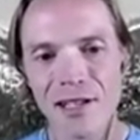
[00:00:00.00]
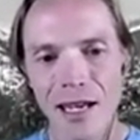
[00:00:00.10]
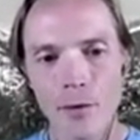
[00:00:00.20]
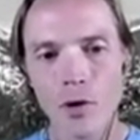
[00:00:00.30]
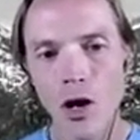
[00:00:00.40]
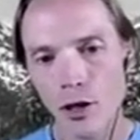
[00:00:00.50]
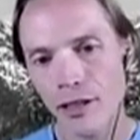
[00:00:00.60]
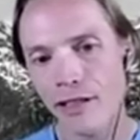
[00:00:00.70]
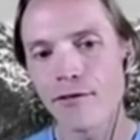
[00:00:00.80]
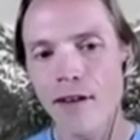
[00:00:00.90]
and we're all going
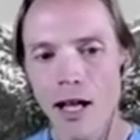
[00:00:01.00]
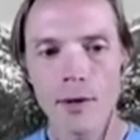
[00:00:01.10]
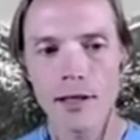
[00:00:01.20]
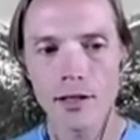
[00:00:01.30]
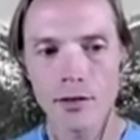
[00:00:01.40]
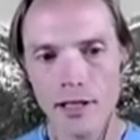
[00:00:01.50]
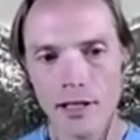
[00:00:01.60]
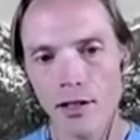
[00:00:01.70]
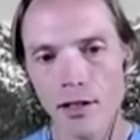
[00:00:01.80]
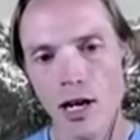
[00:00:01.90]
to evaluate the risk
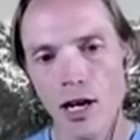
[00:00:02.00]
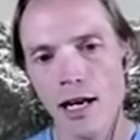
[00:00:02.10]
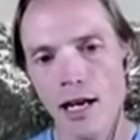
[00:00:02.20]
of the change.